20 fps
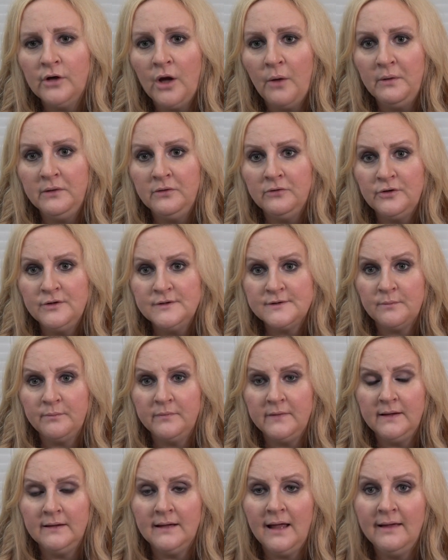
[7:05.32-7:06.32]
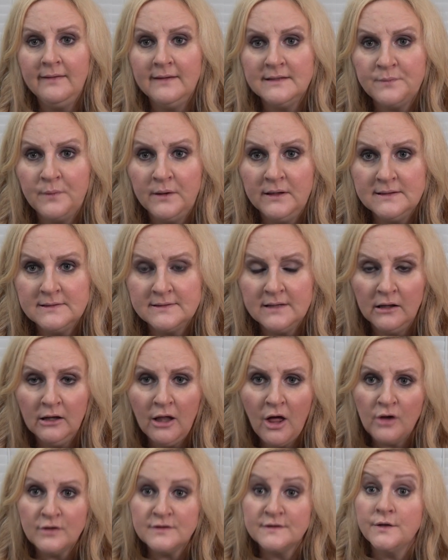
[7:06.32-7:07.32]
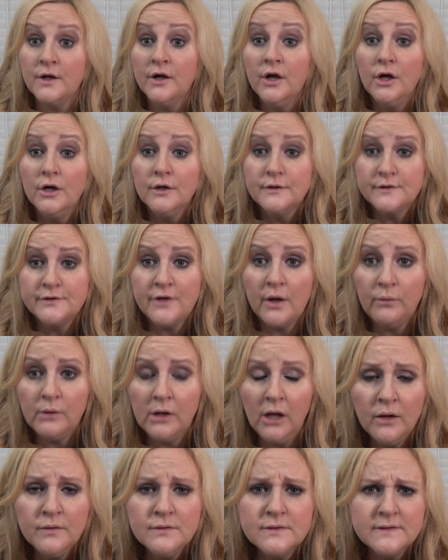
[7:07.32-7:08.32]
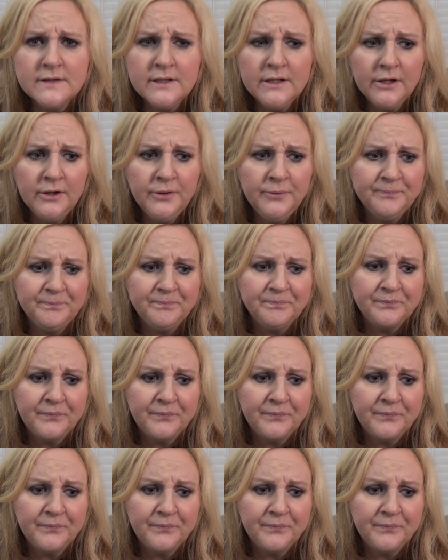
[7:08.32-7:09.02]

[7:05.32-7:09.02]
going through something like this when it's a loss so close to you,